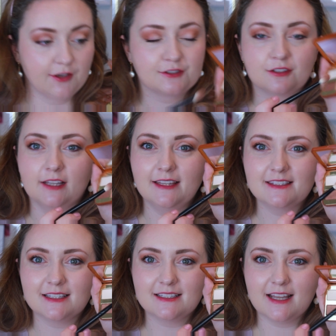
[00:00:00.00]
So
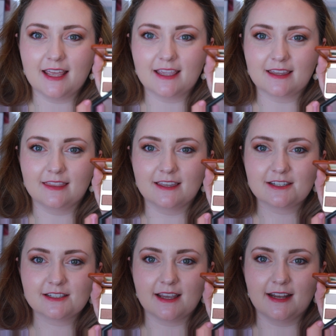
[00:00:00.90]
let's take this
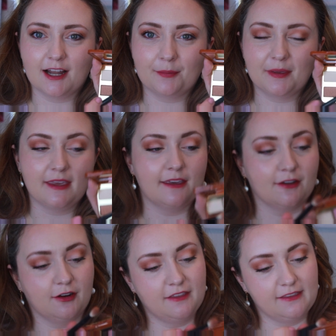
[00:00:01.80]
shade up
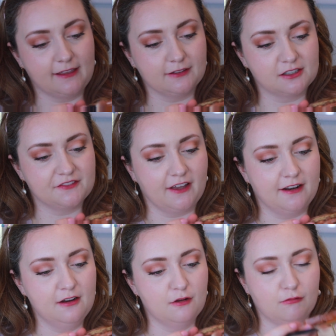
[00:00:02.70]
here. I think that looks
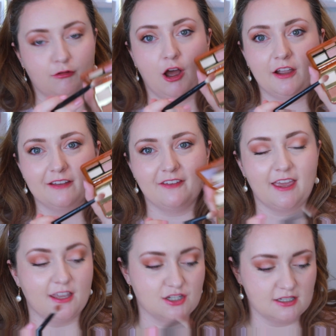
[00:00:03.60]
fun. Rock of
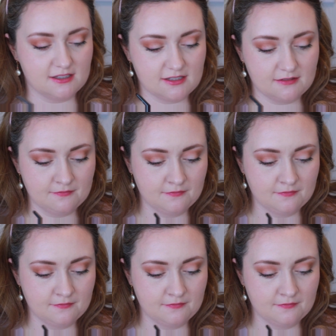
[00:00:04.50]
Ages.